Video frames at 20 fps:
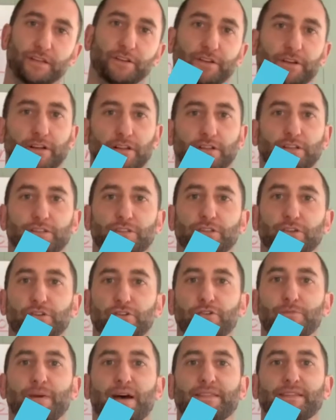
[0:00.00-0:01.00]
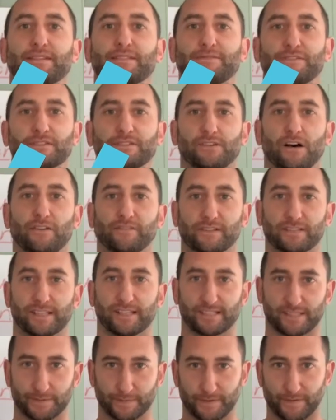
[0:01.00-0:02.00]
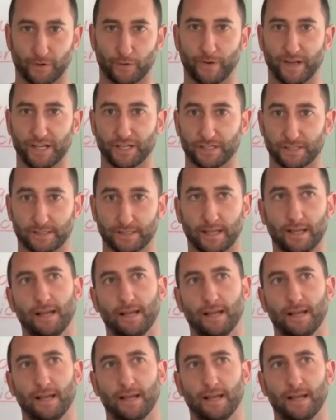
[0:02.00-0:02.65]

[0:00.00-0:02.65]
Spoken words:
going to learn 2 new methods for solving systems of equations.